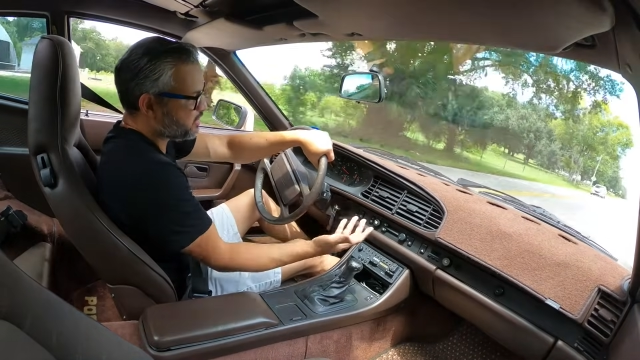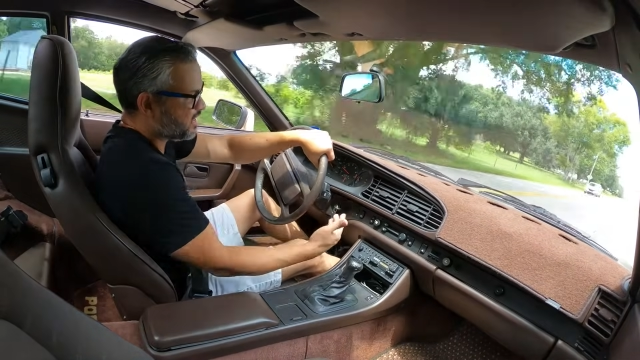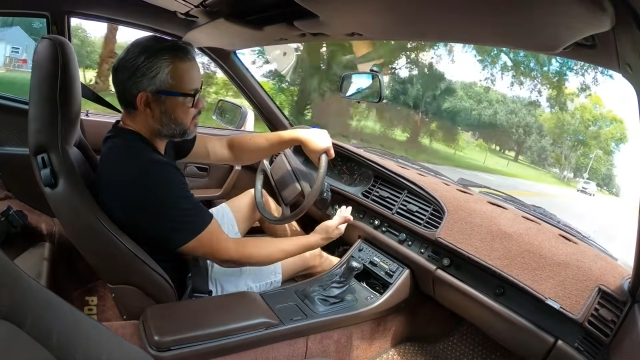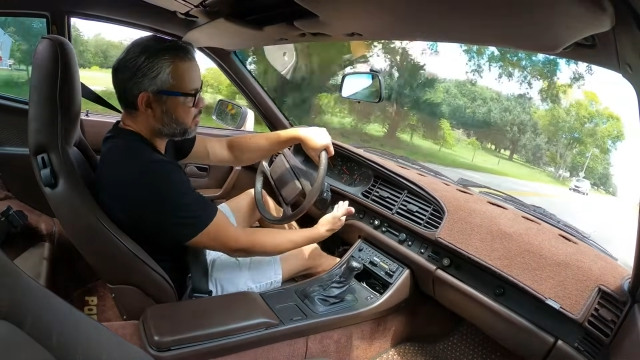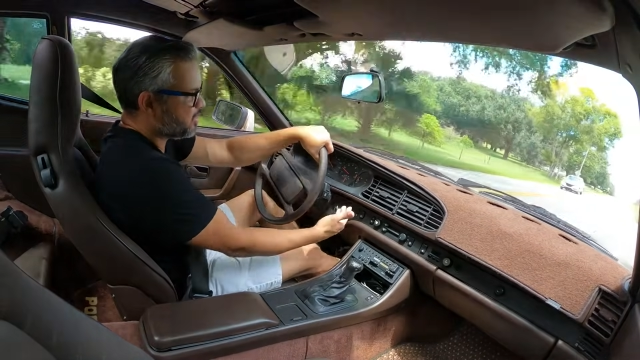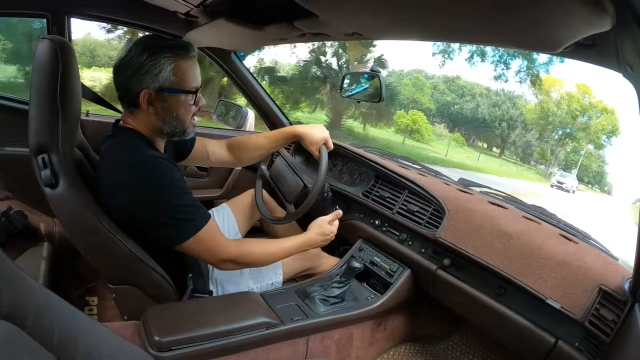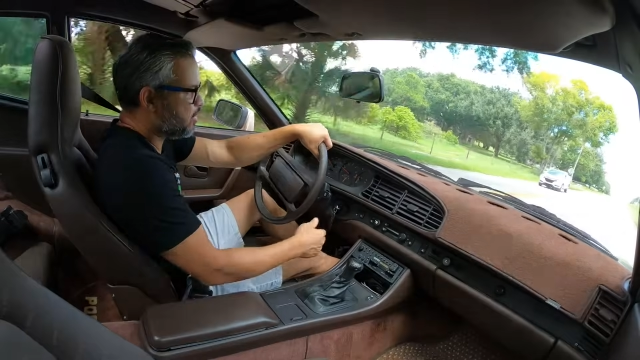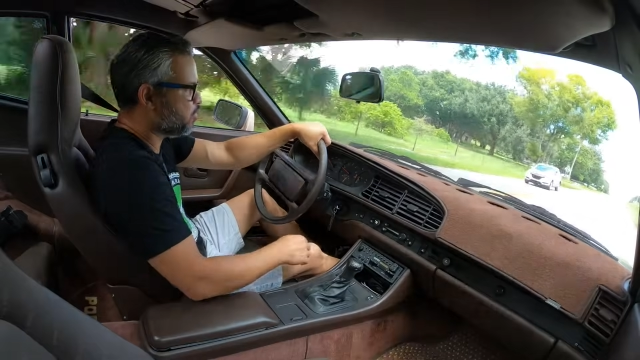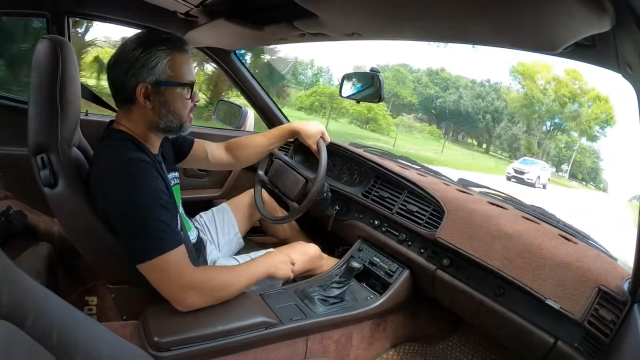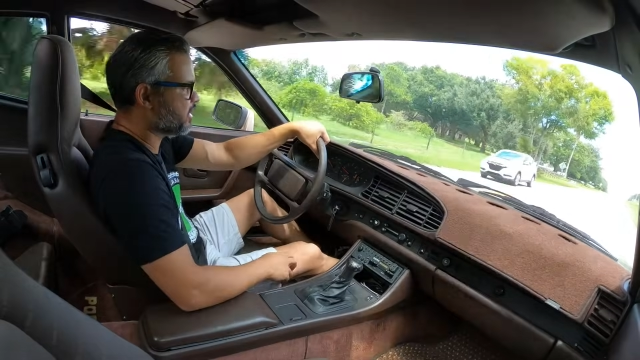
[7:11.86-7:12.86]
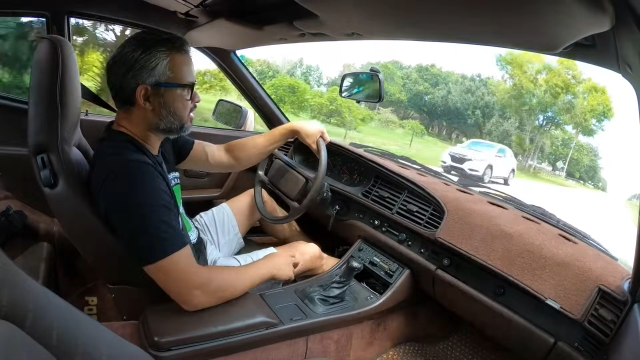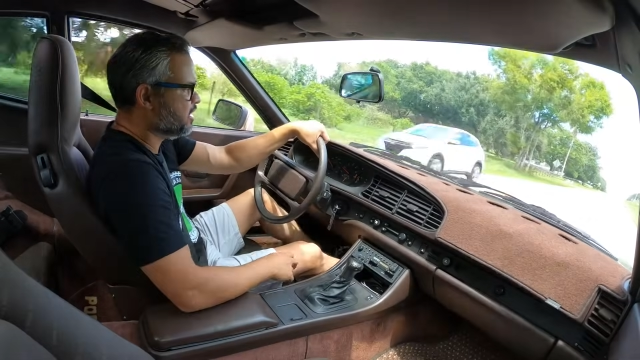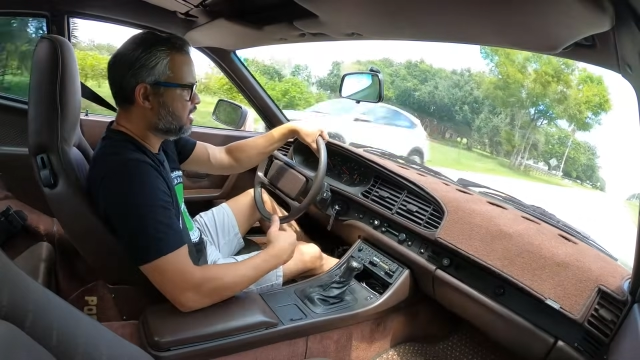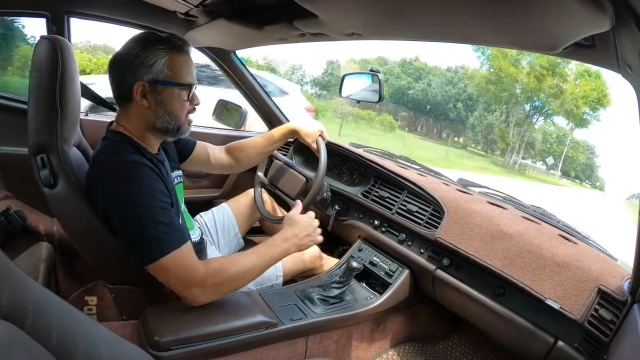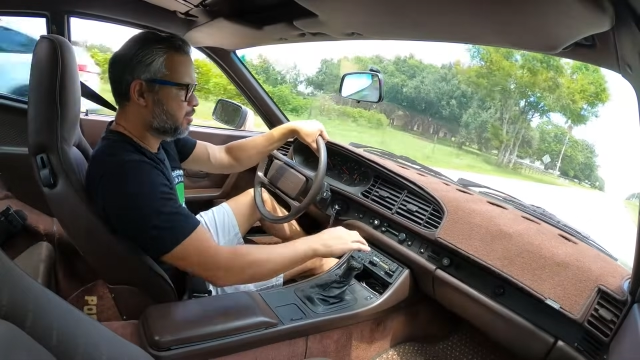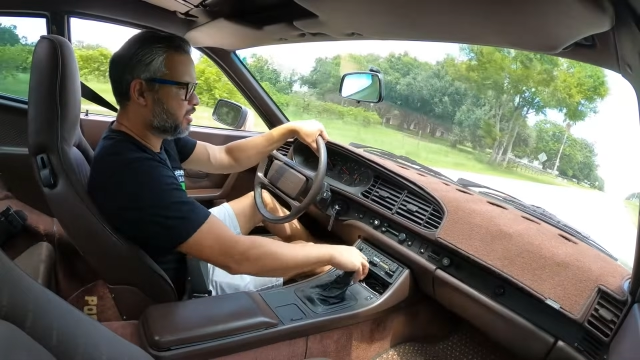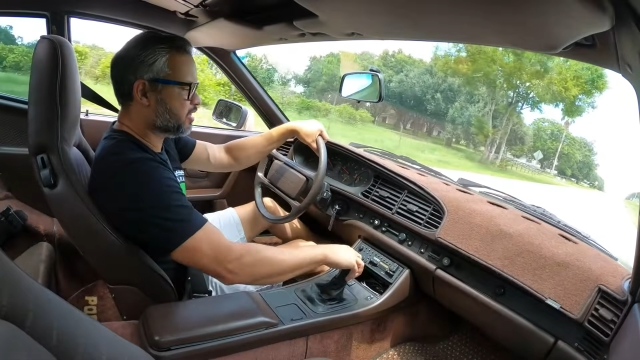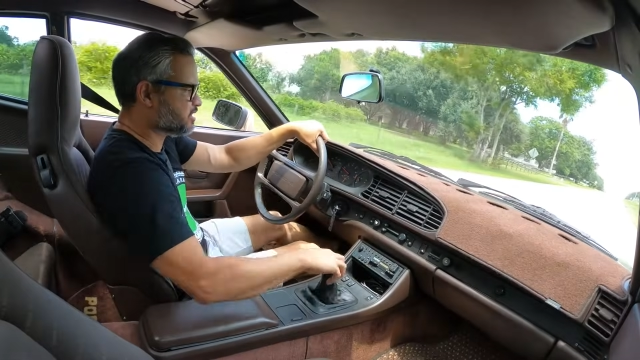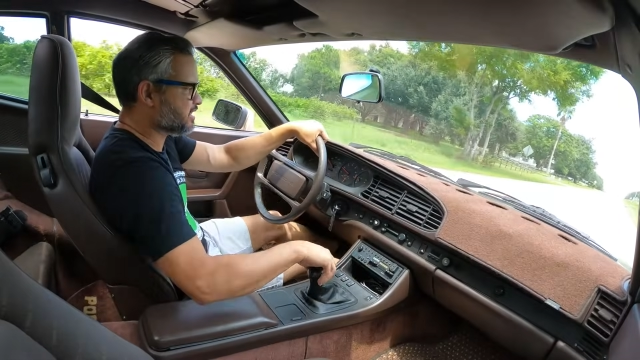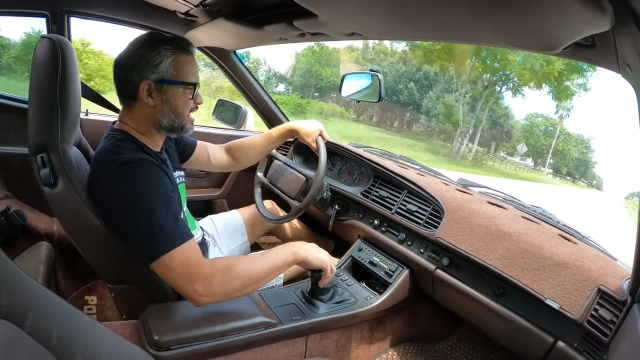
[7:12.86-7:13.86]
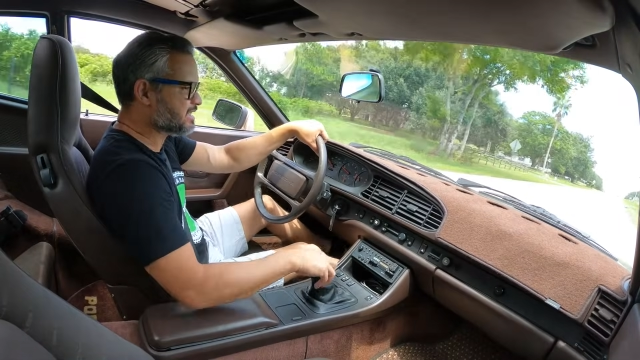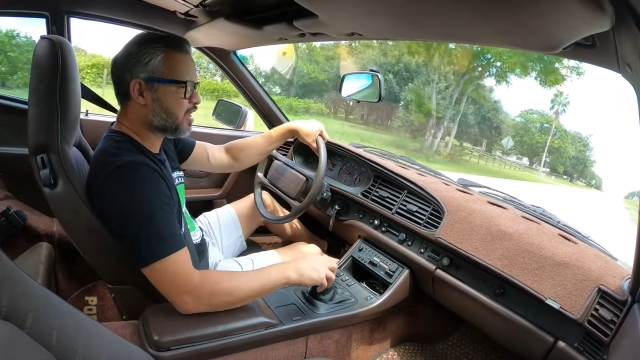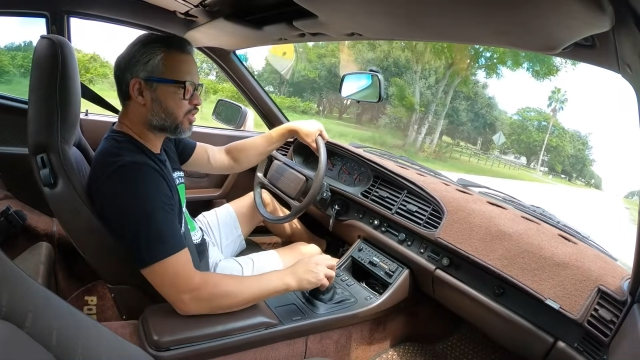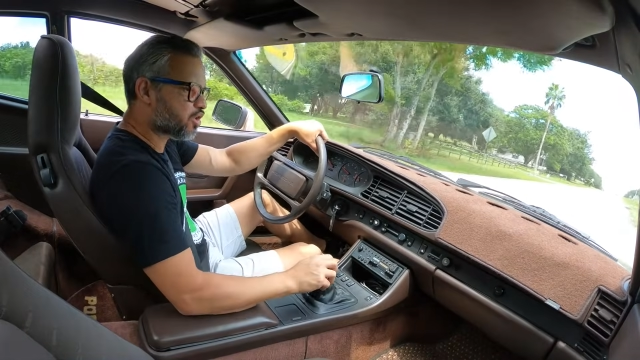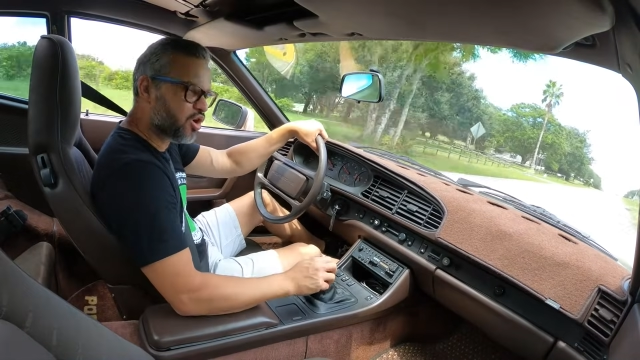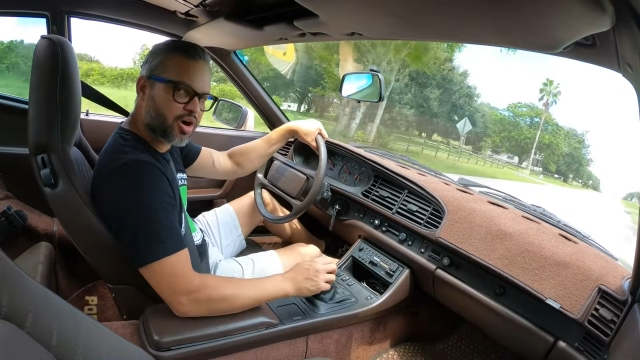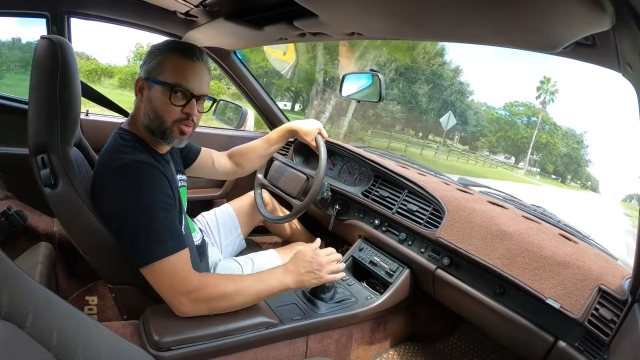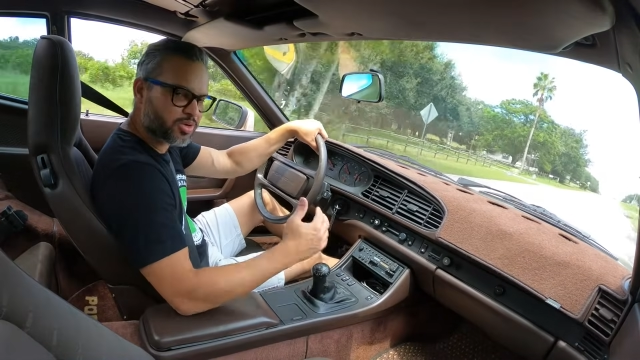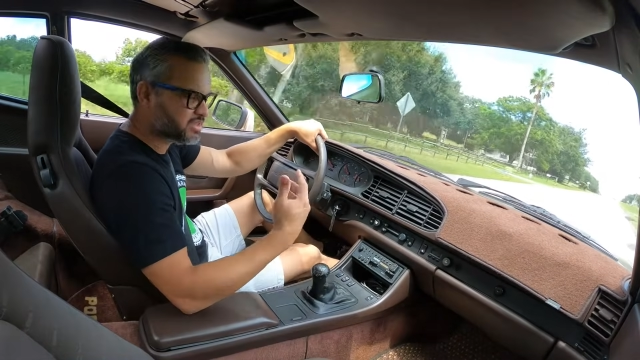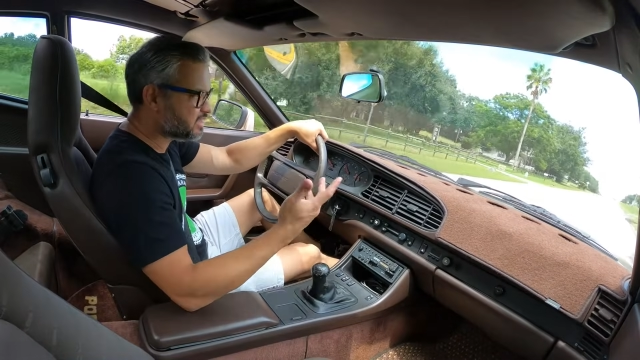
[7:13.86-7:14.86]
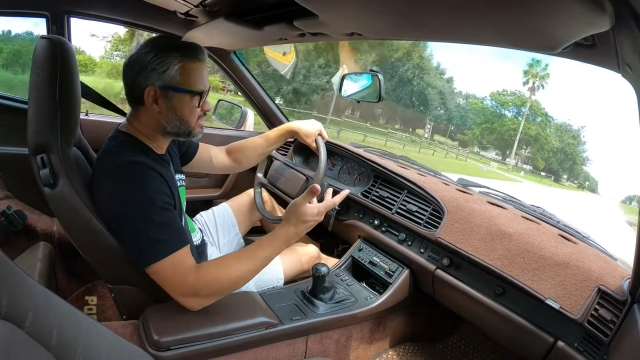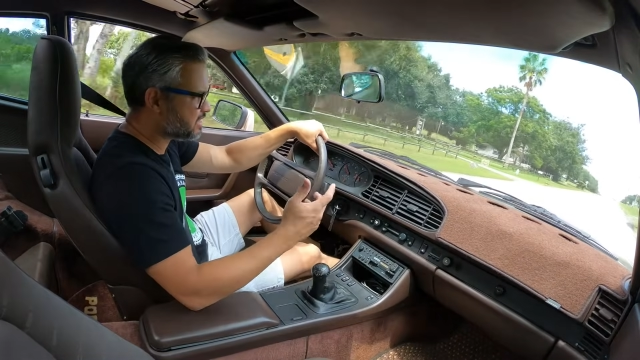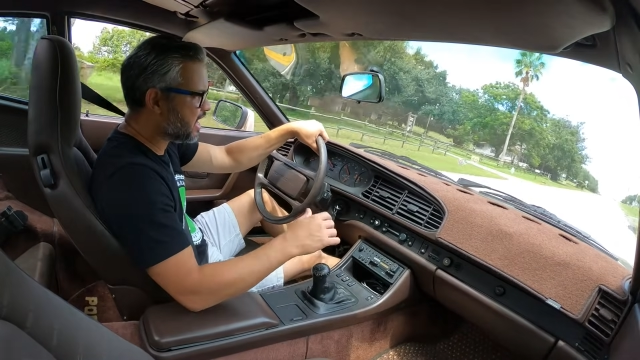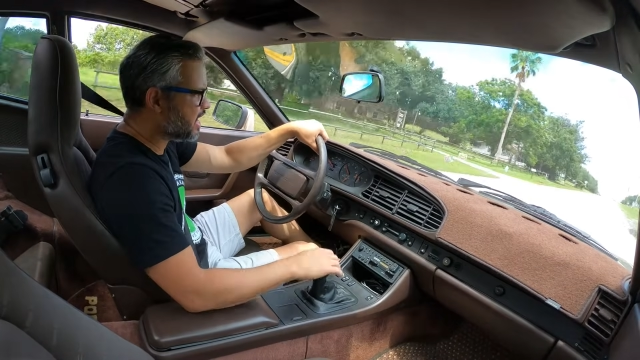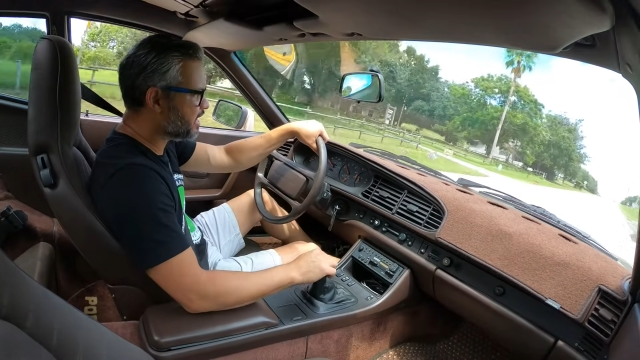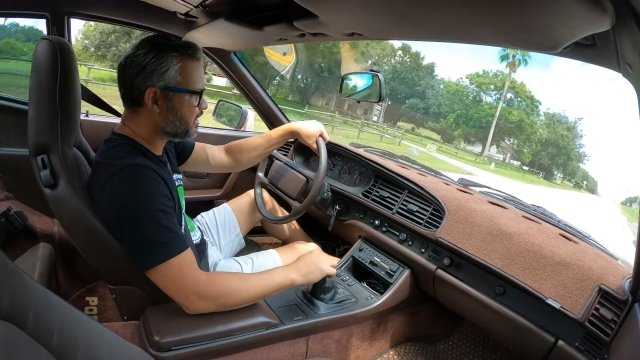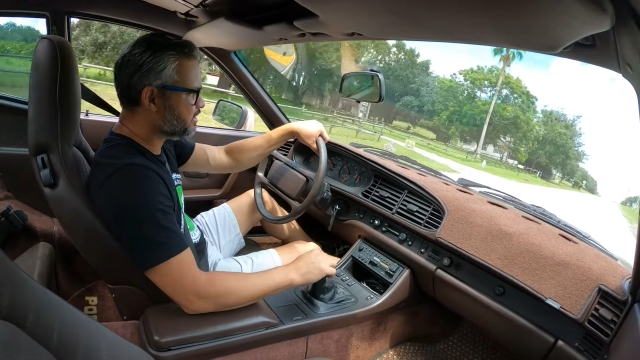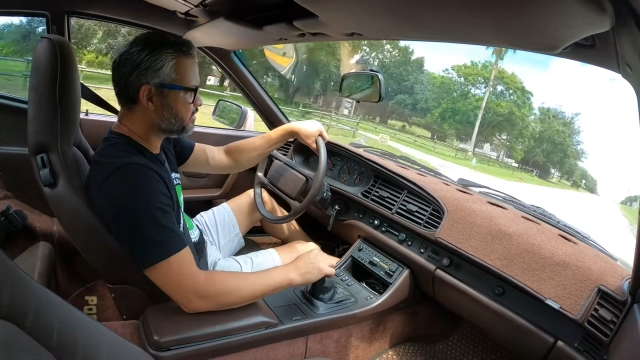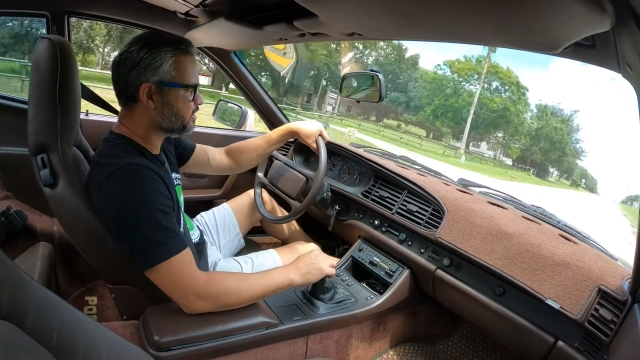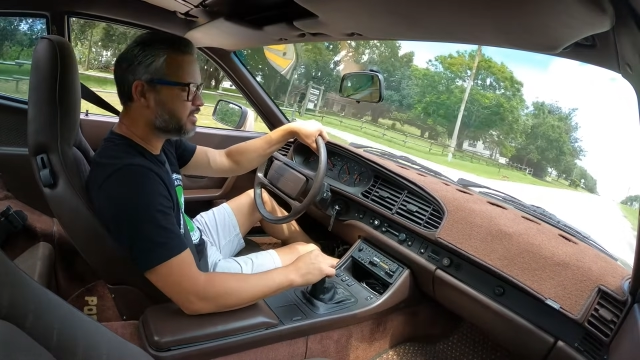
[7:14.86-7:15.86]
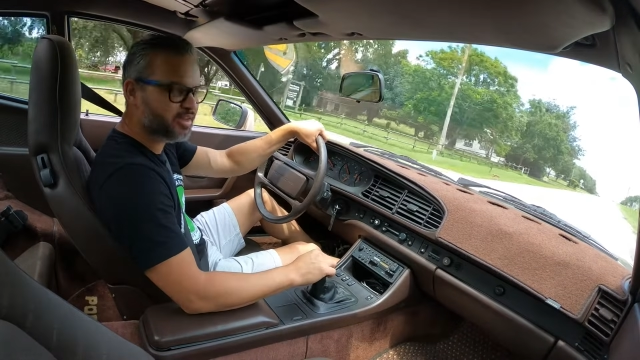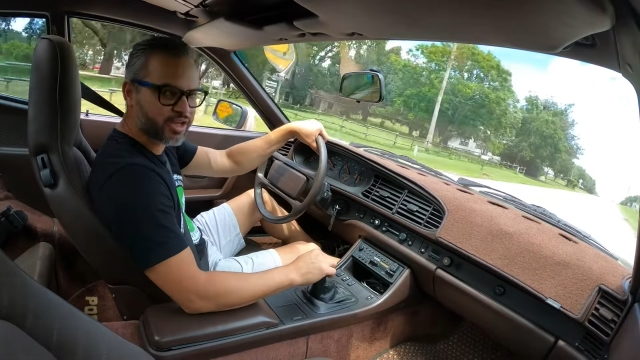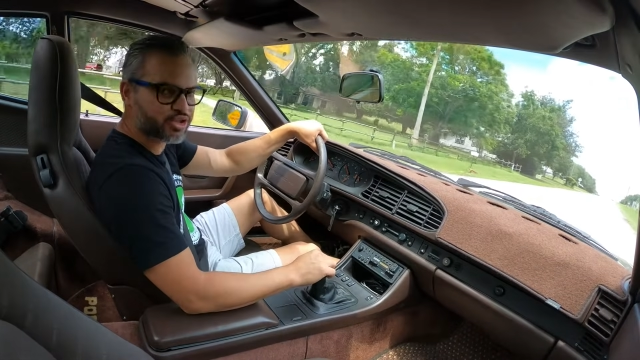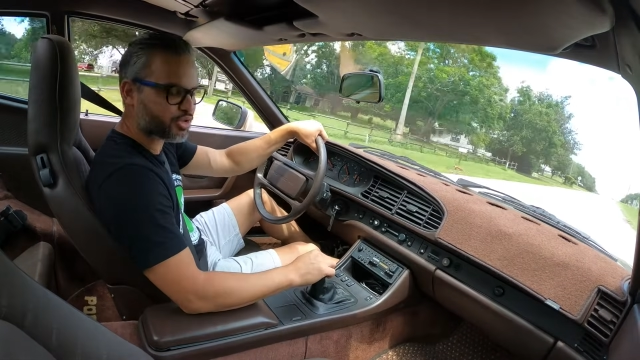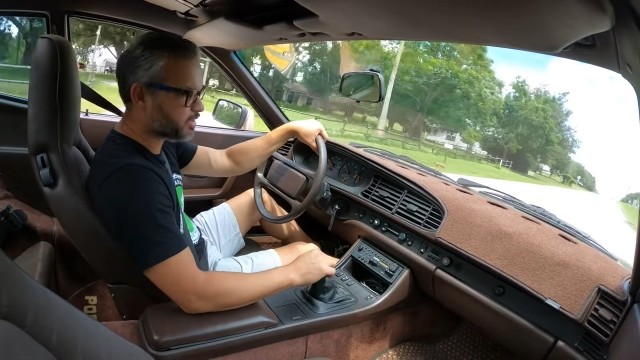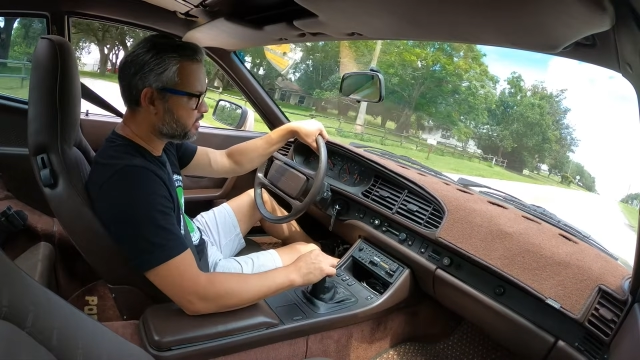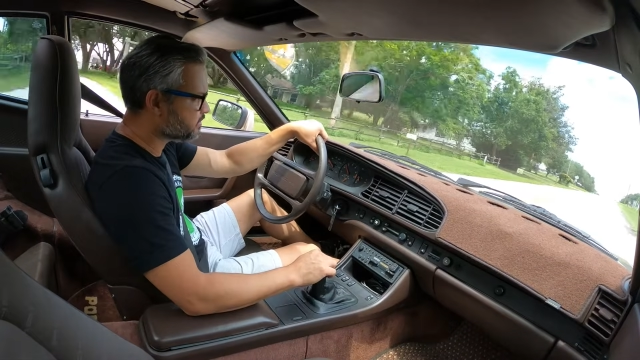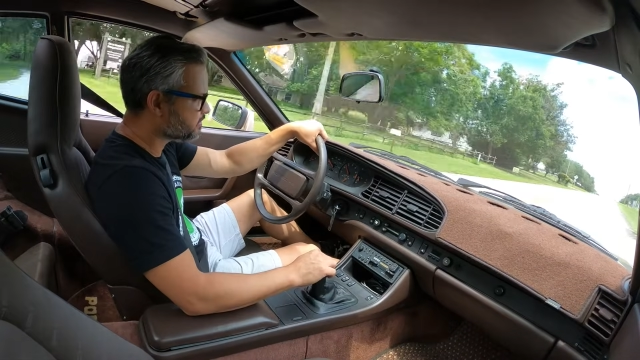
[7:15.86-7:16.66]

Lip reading: to keep it that way because that's how the car was designed initially.